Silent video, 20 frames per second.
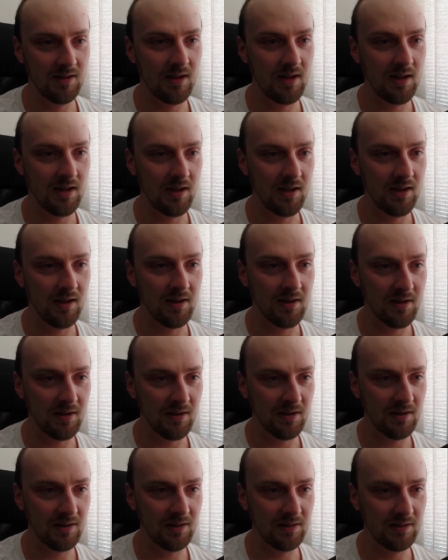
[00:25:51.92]
And
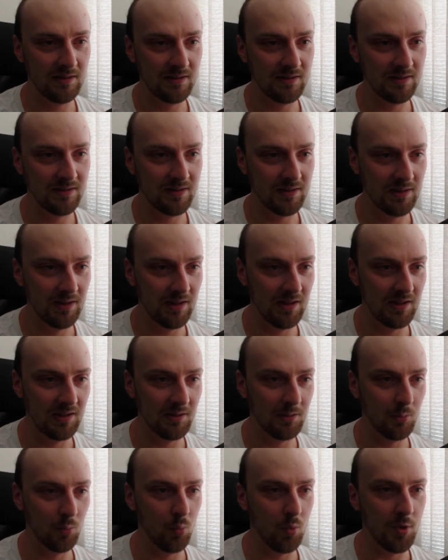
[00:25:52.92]

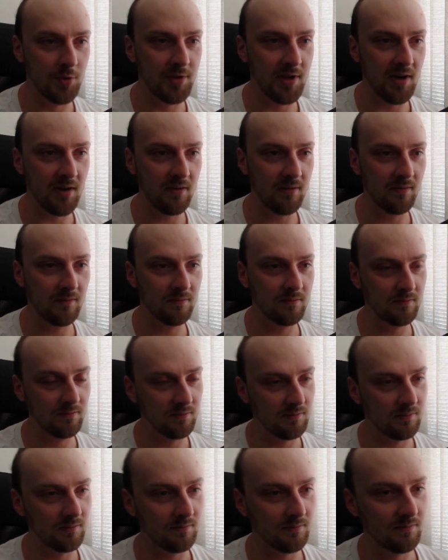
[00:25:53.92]
water.
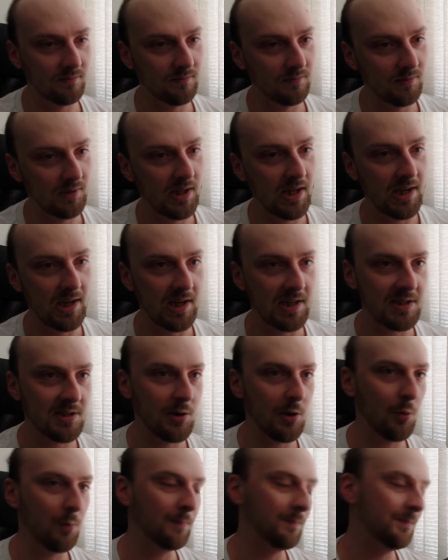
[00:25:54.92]
And let's go.